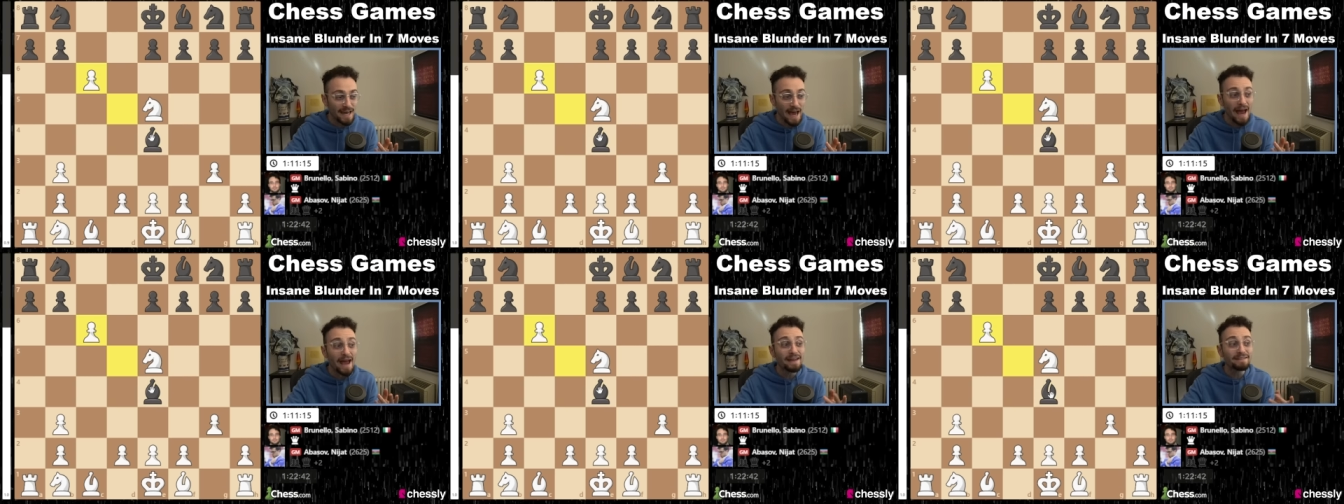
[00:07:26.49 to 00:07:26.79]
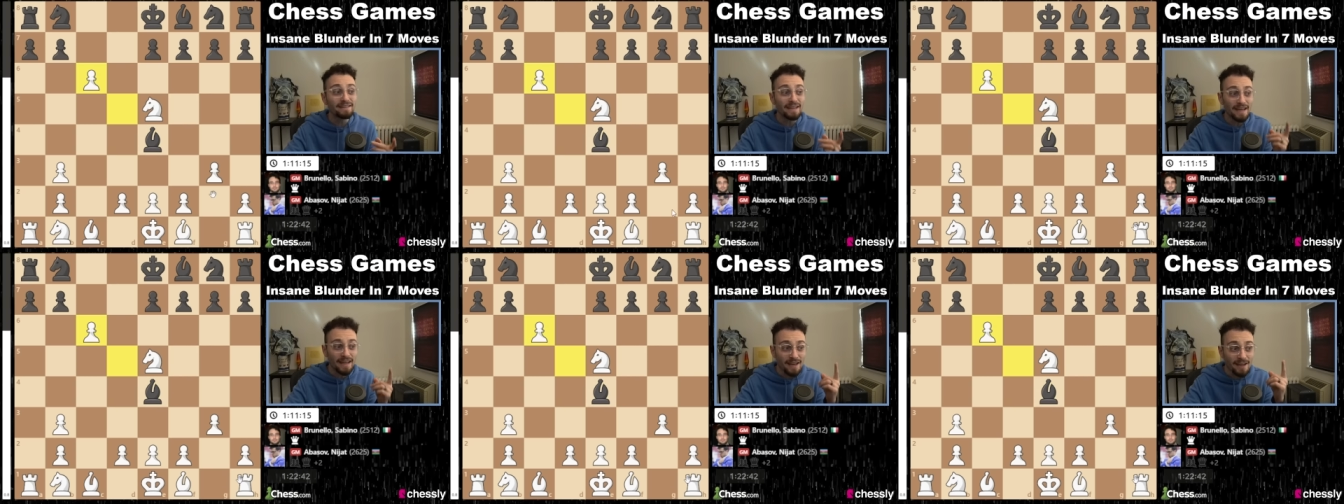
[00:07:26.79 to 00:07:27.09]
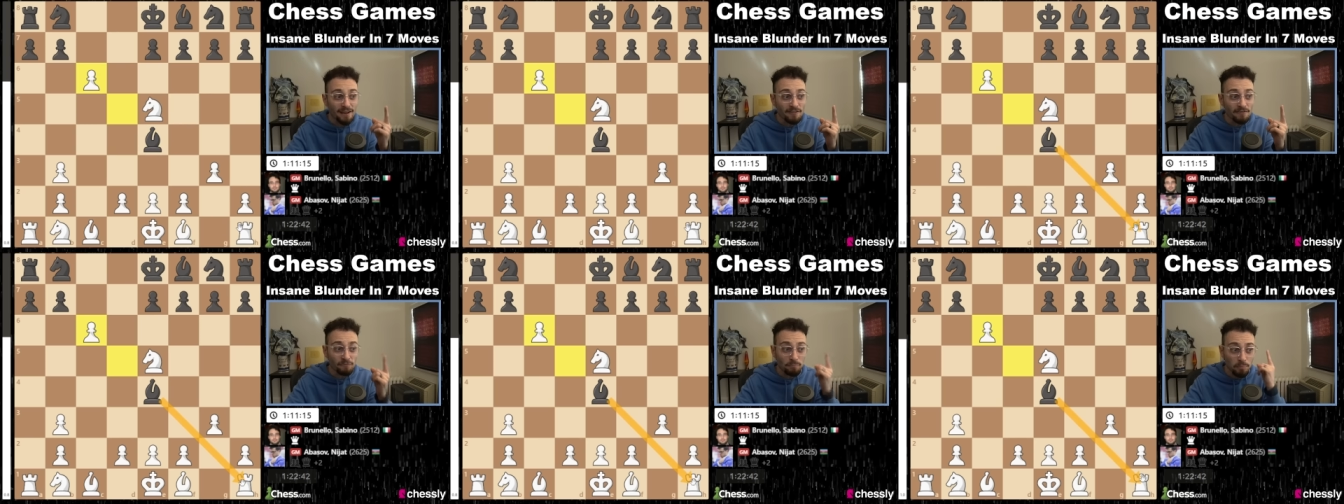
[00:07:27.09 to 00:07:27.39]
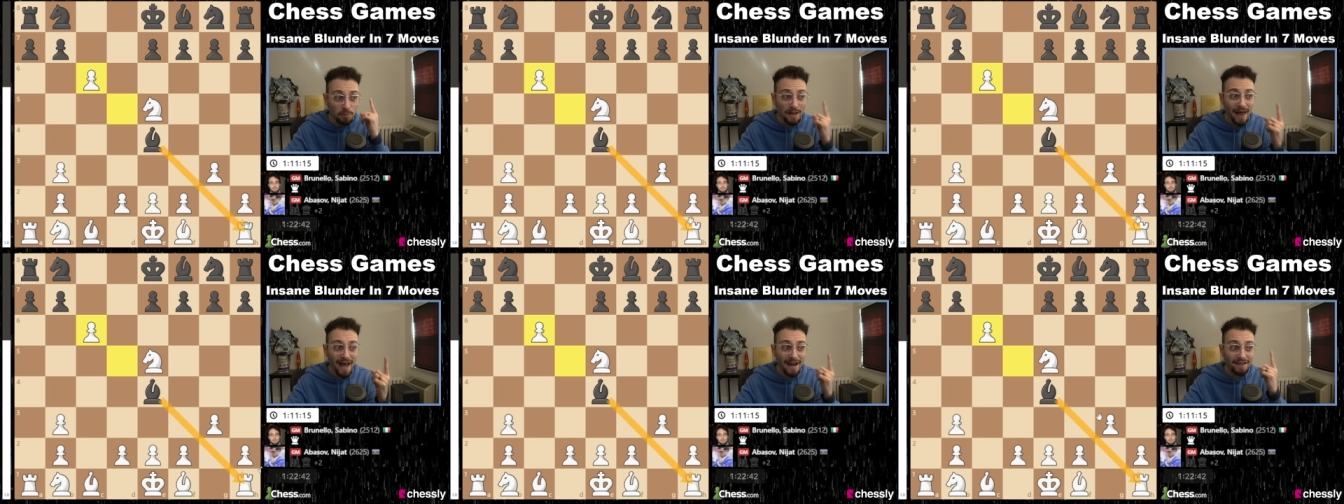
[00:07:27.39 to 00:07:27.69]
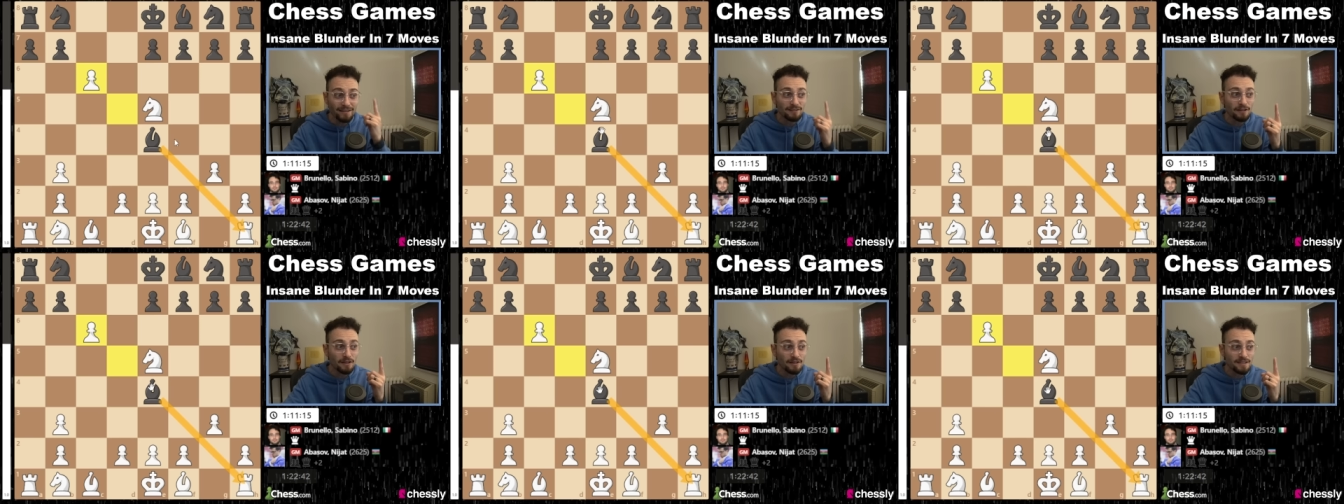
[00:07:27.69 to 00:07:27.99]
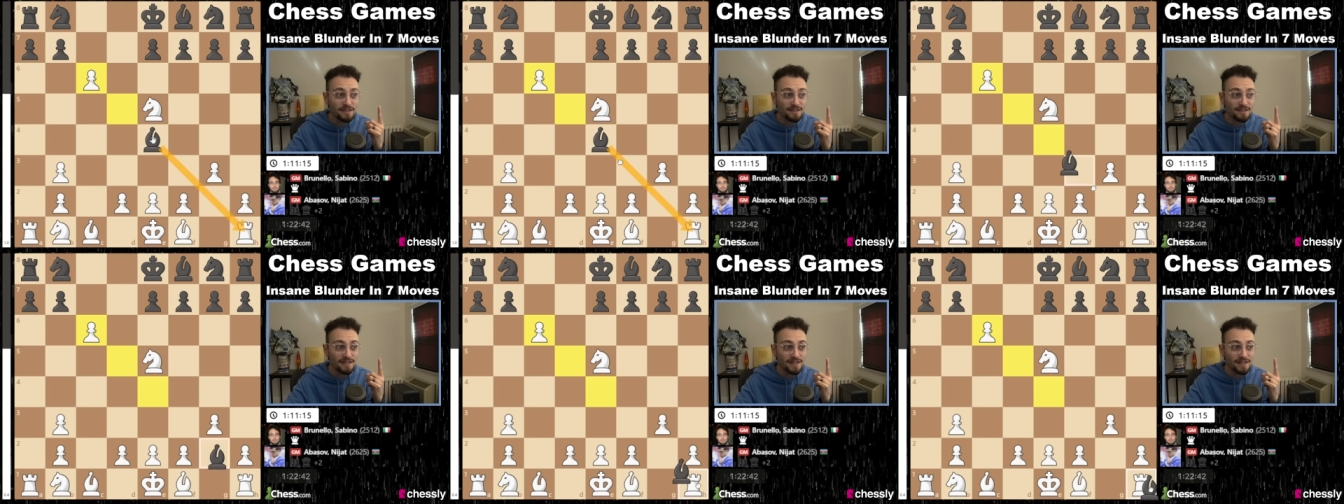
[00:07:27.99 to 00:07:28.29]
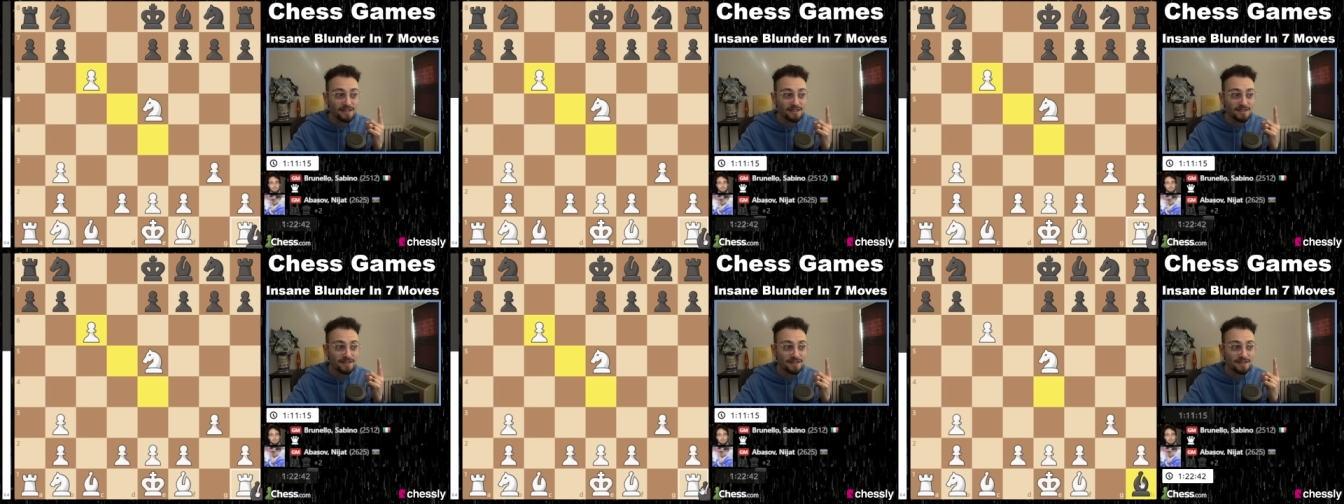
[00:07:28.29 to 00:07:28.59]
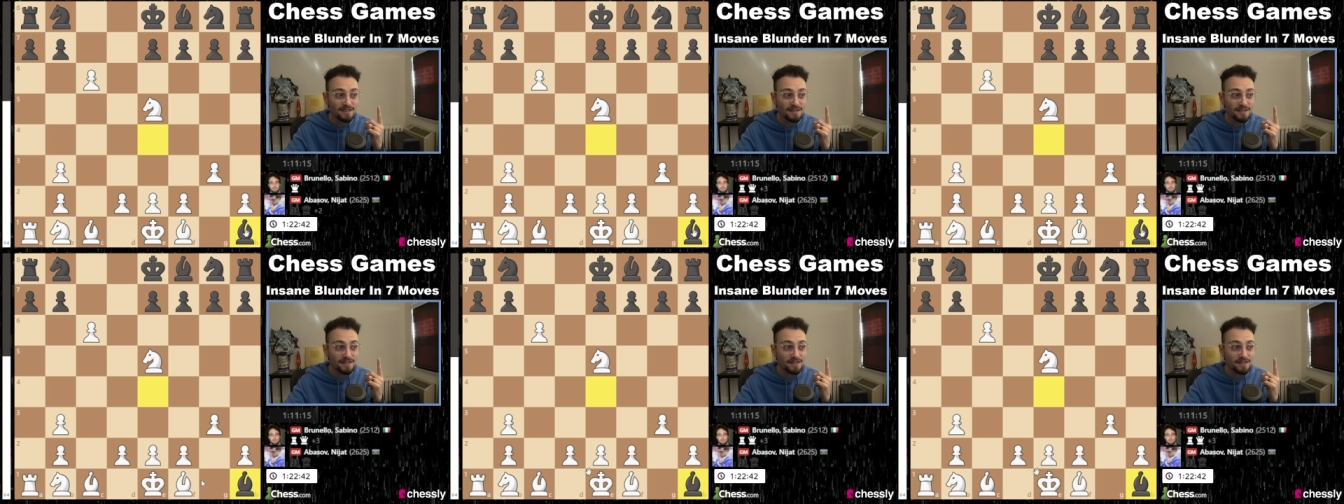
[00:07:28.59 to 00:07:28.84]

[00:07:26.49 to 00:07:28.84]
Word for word: and if black does this,